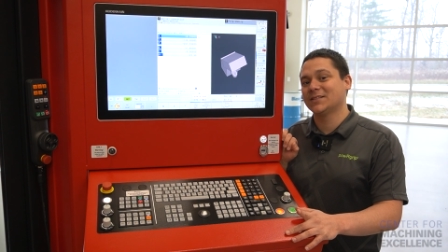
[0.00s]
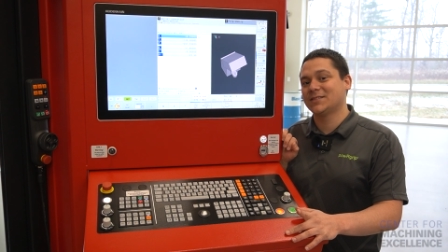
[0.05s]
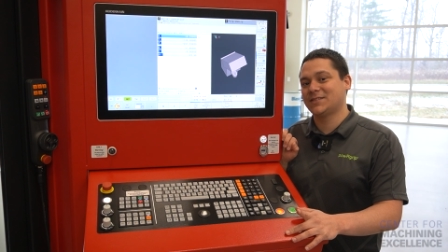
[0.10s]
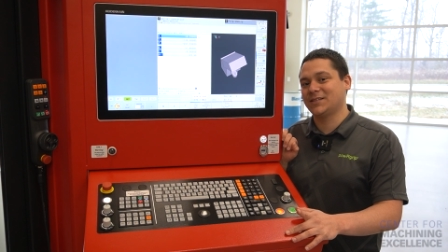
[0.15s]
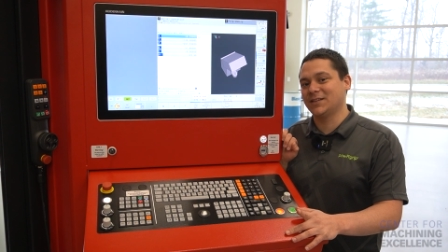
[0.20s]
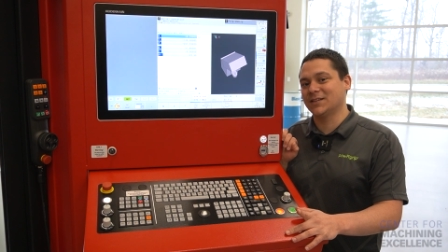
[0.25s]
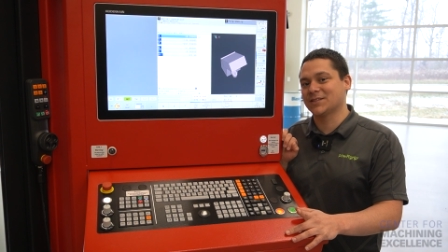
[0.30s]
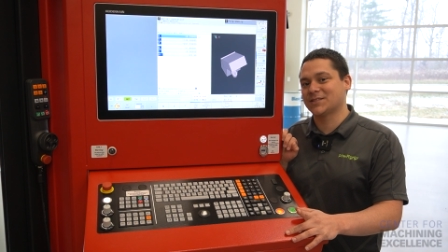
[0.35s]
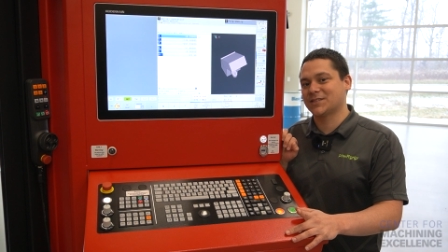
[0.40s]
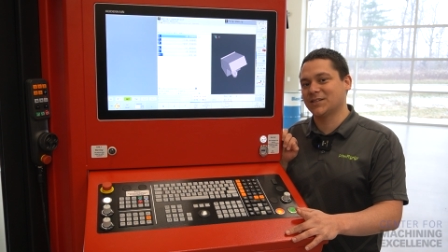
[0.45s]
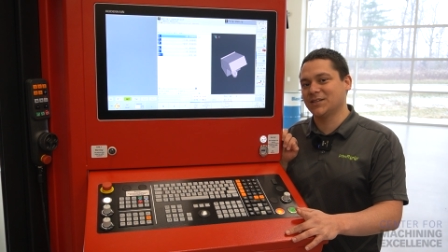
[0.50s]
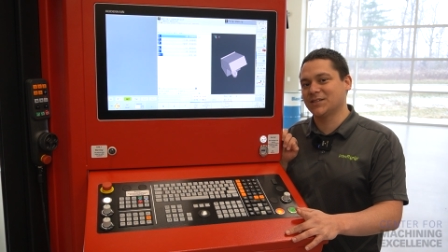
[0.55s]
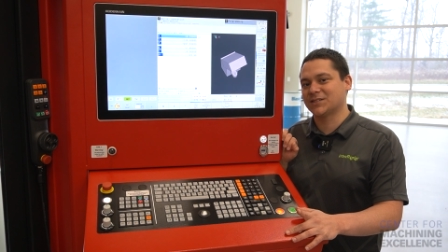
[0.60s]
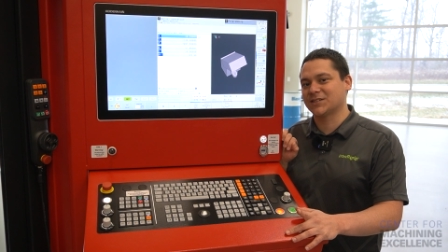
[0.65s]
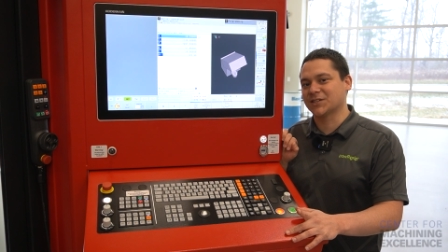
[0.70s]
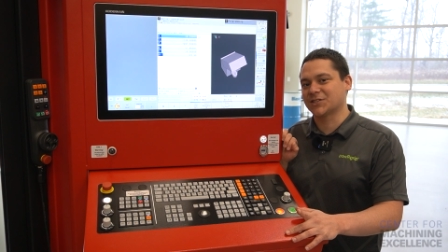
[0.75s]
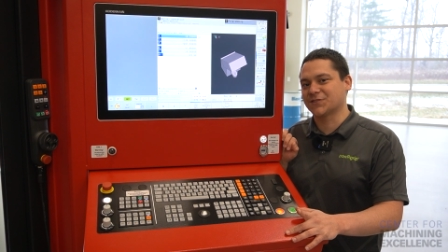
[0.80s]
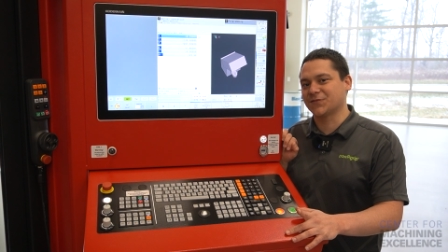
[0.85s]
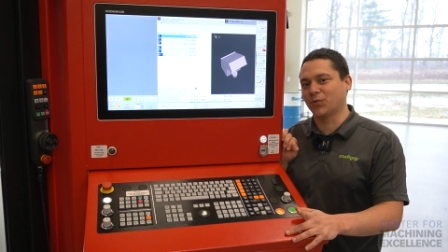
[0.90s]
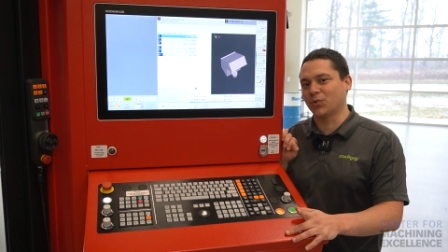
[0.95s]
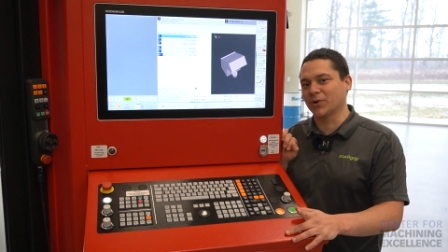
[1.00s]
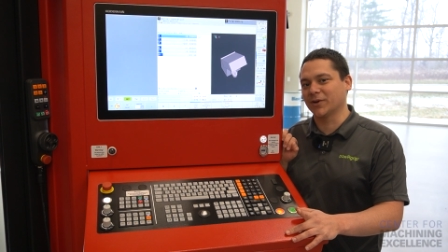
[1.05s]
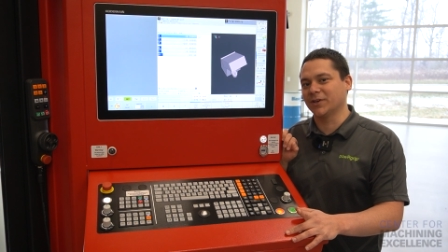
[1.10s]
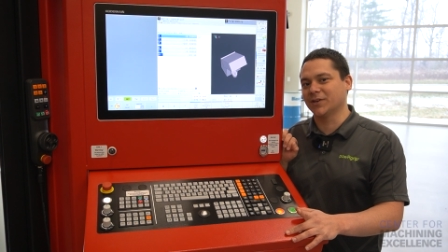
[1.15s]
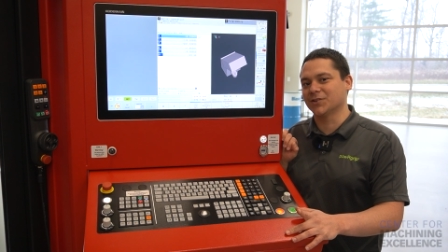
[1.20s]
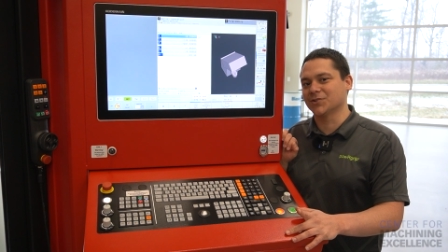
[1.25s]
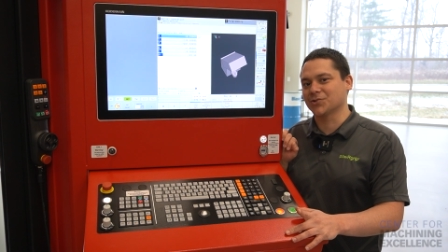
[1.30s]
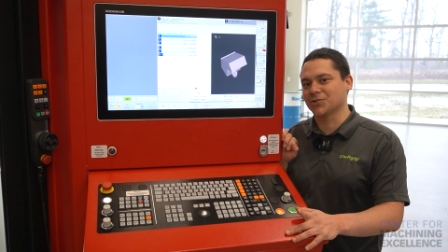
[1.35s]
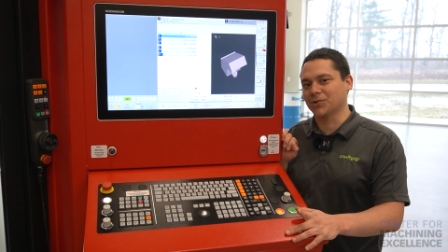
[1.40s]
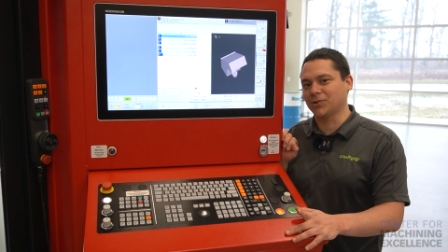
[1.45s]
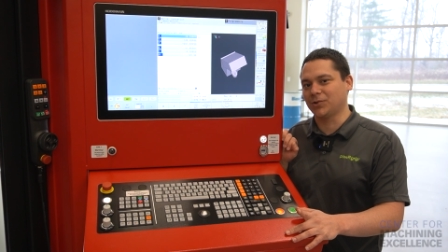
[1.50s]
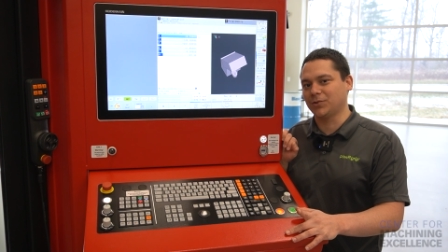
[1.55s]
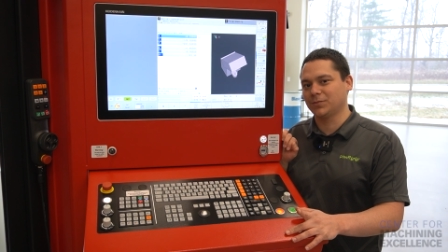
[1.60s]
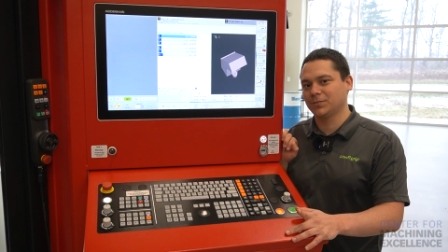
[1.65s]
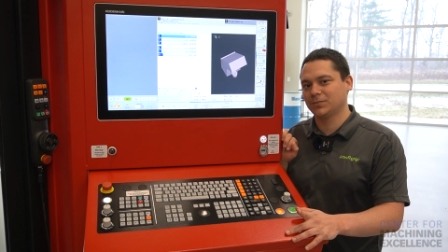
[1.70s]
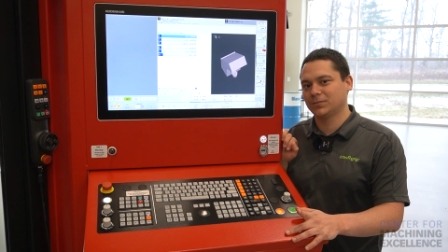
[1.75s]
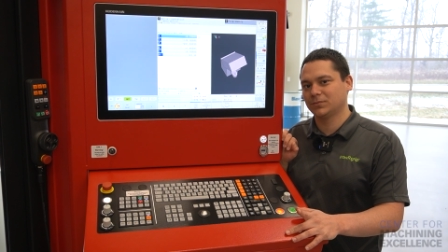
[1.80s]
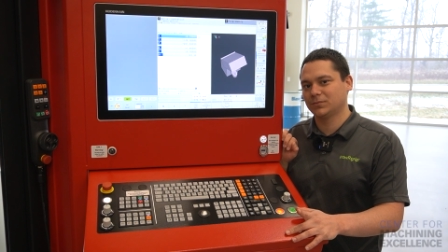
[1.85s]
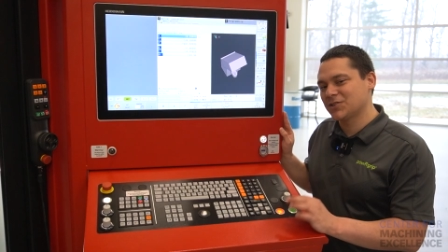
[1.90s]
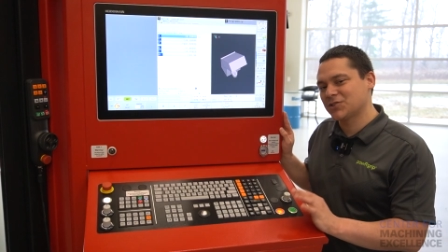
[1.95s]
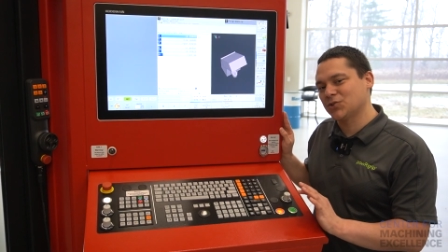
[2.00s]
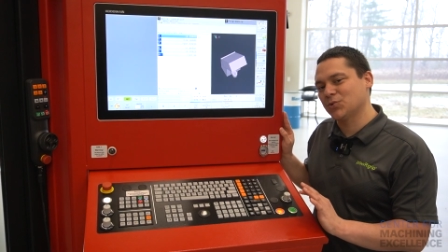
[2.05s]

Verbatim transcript: TNC 640 control.